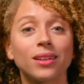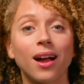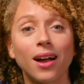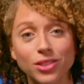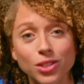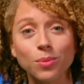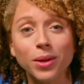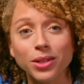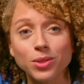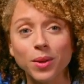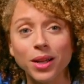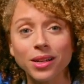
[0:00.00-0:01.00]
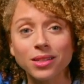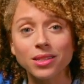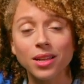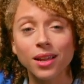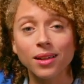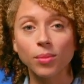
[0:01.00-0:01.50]
the customer
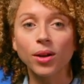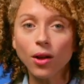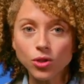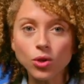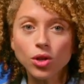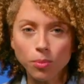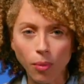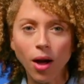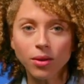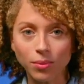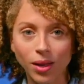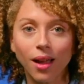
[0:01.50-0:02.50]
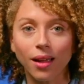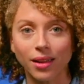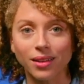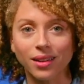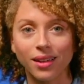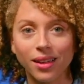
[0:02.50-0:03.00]
experience, but also your bottom
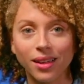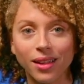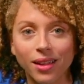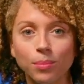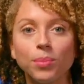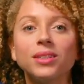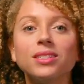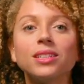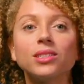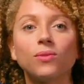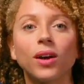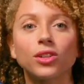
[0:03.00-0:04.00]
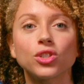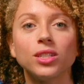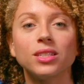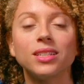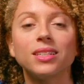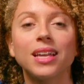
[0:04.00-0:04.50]
line. Business
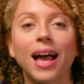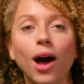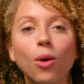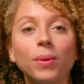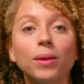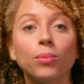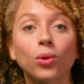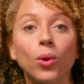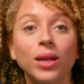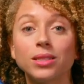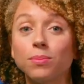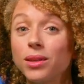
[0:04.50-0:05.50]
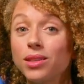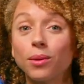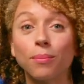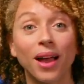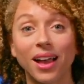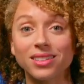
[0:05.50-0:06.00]
functions need to help employees be their
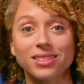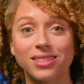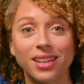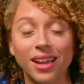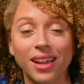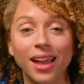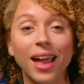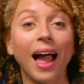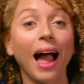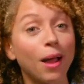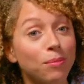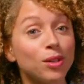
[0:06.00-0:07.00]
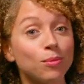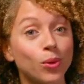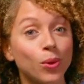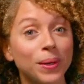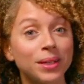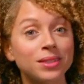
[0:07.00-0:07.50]
best. Happy
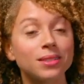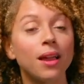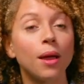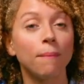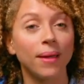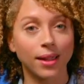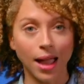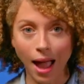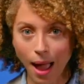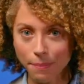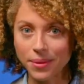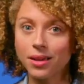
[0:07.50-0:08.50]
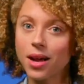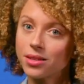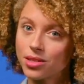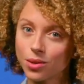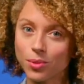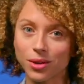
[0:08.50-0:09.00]
employees make happy
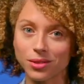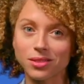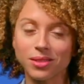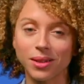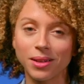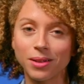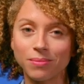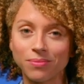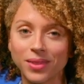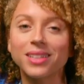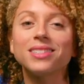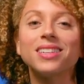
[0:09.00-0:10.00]
customers. In